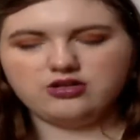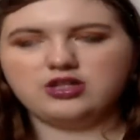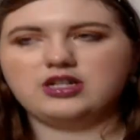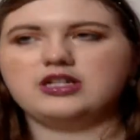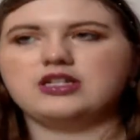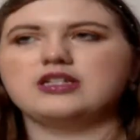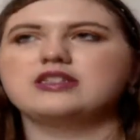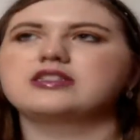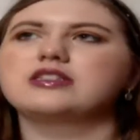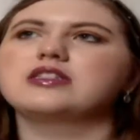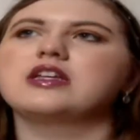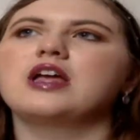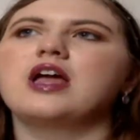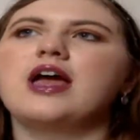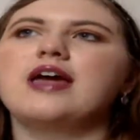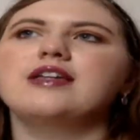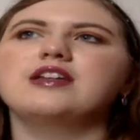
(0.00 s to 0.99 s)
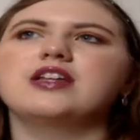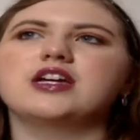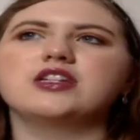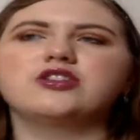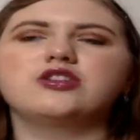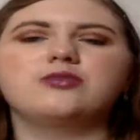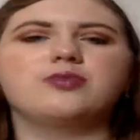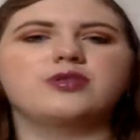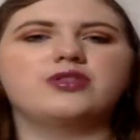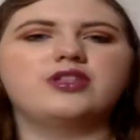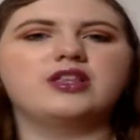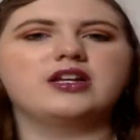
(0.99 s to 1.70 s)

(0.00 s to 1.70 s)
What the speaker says: Like, it's not super thin.